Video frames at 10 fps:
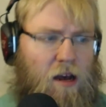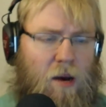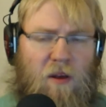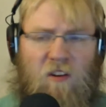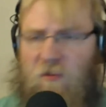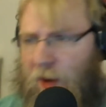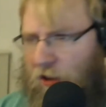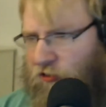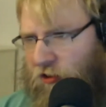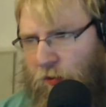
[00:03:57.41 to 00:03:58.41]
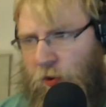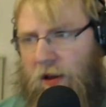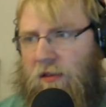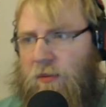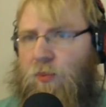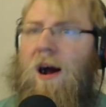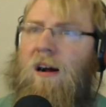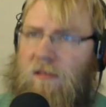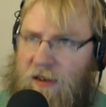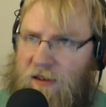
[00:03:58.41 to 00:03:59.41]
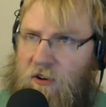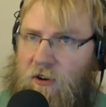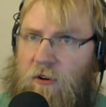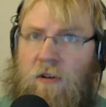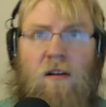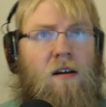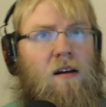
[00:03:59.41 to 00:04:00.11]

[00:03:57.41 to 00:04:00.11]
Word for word: especially with Brock Lesnar